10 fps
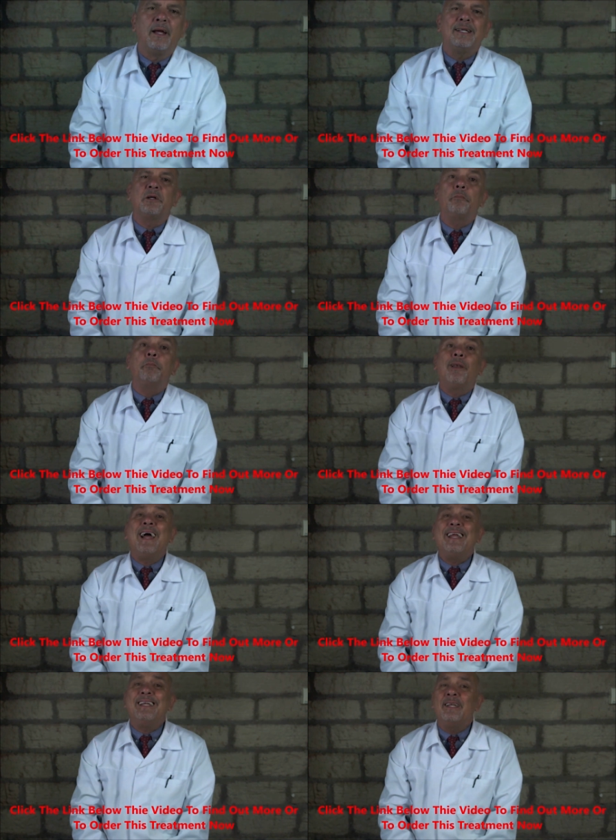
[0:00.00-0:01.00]
It's a
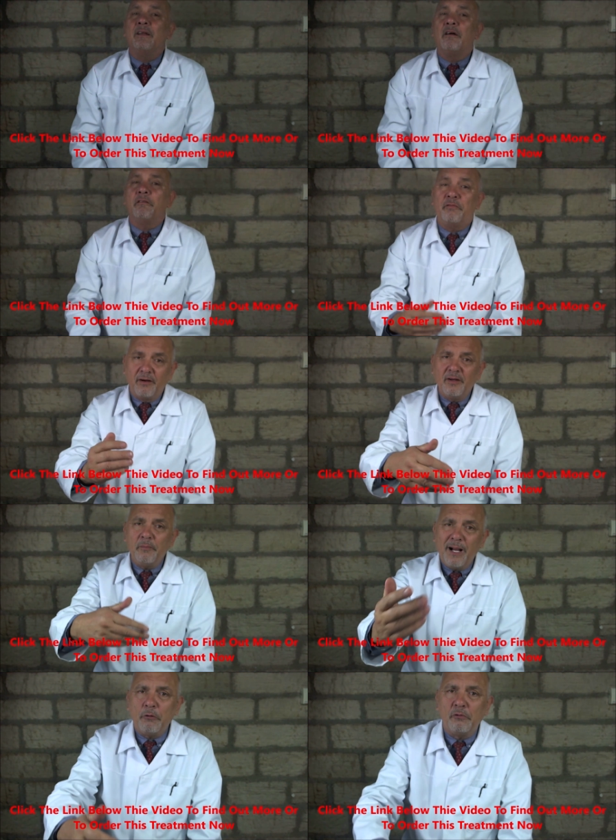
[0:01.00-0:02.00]
blend of very
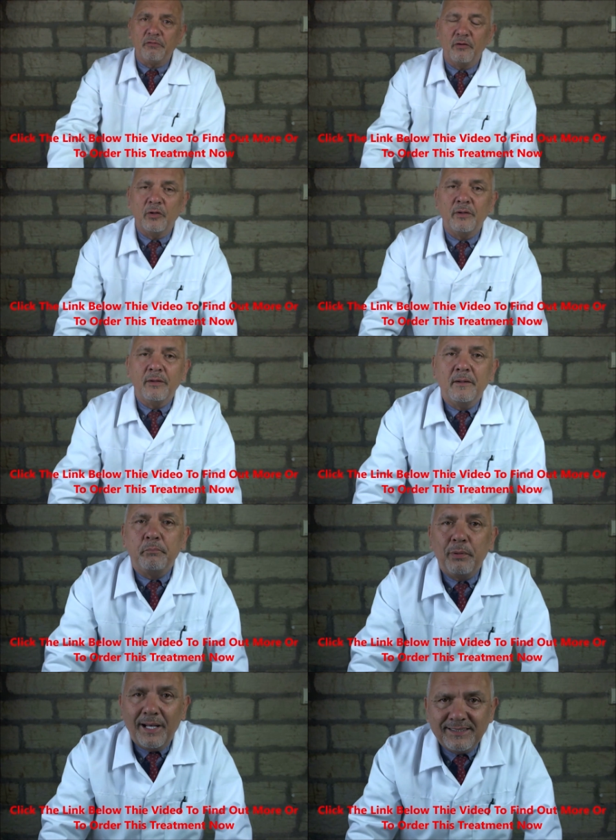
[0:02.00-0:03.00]
powerful
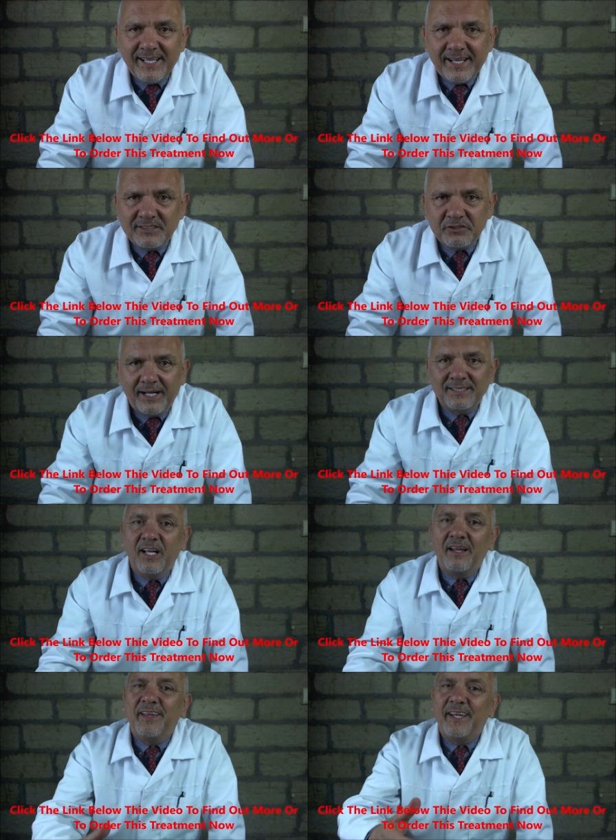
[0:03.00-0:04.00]
plant extracts
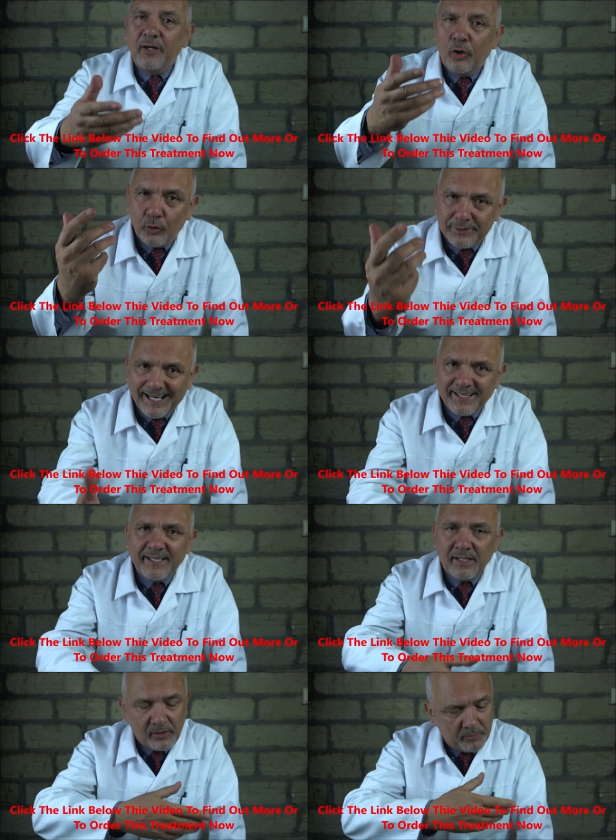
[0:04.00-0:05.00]
and they are
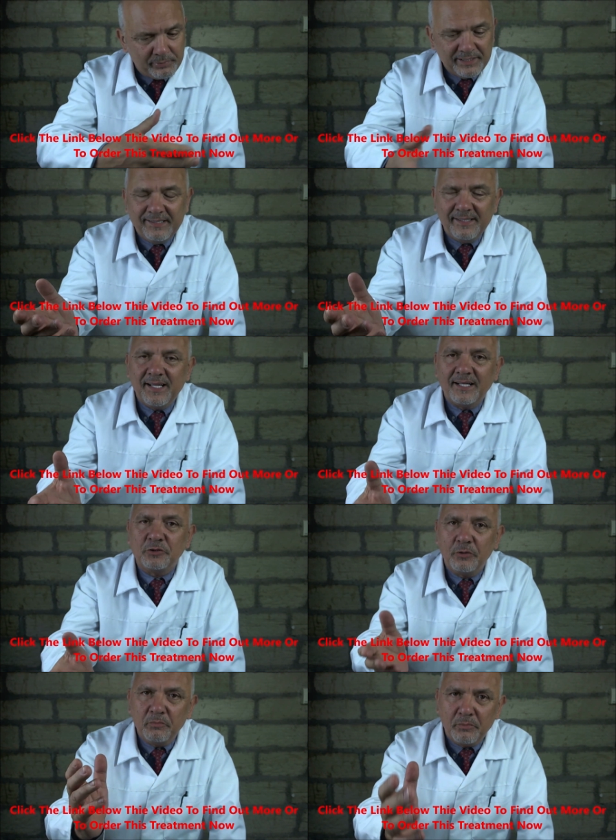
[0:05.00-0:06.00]
organic, completely
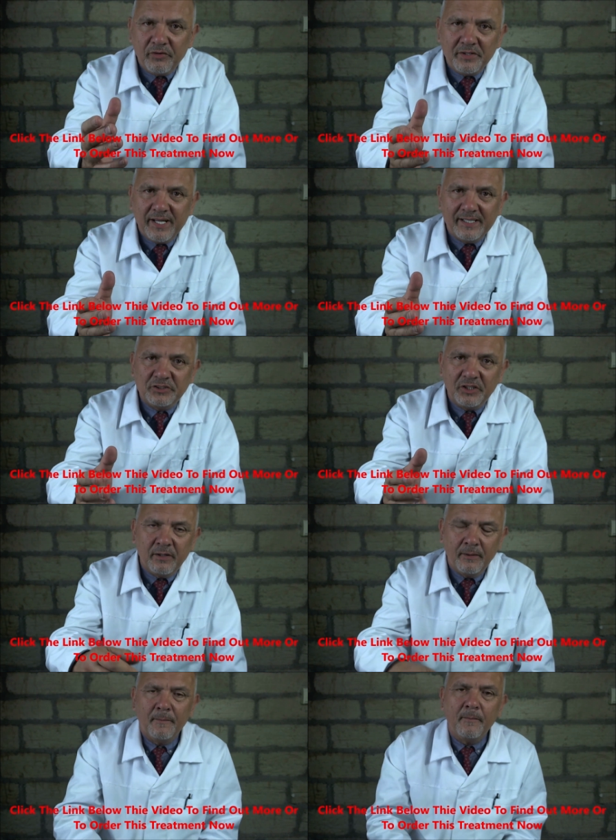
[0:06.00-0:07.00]
natural, Mother Nature,
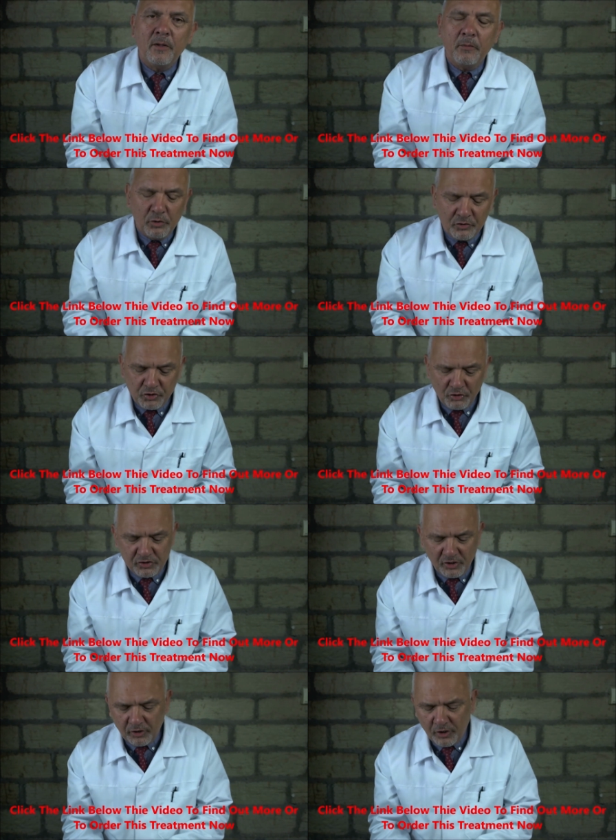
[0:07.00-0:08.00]
but
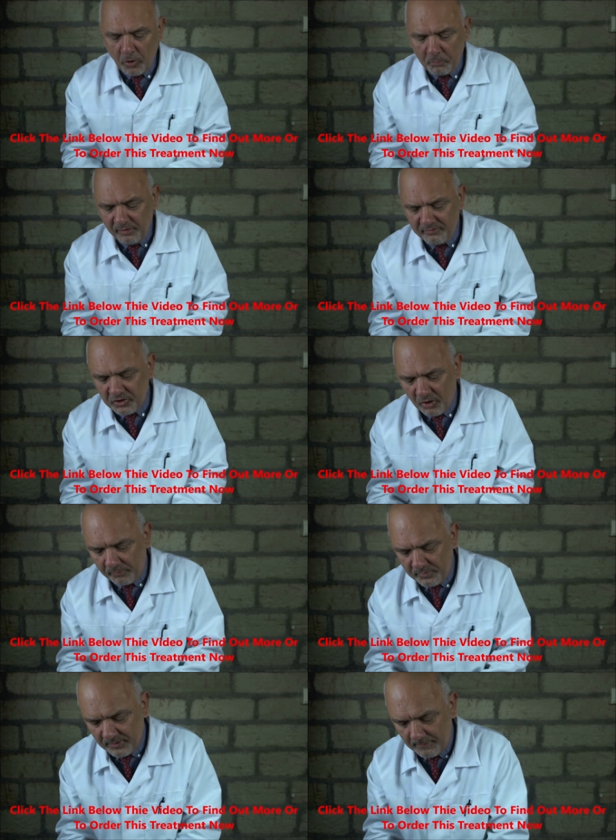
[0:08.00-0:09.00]
just a couple of
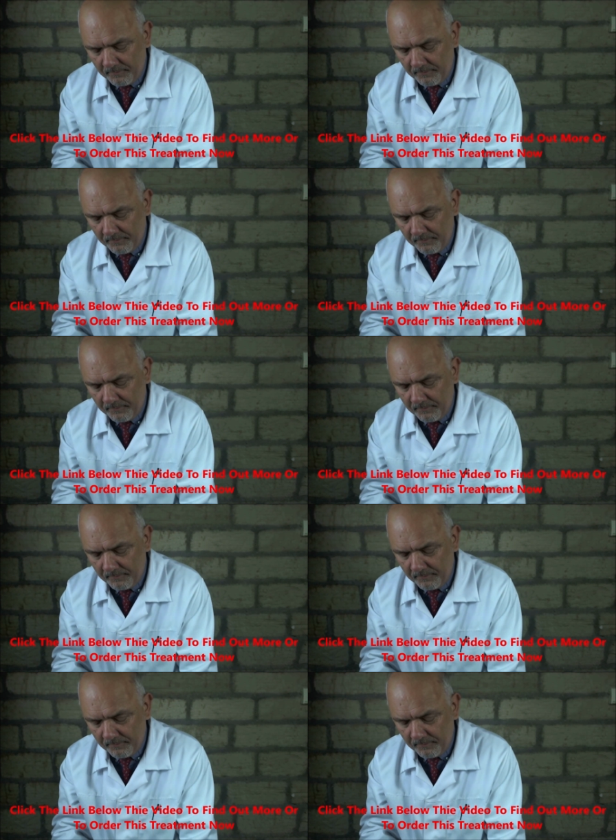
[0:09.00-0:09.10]
drops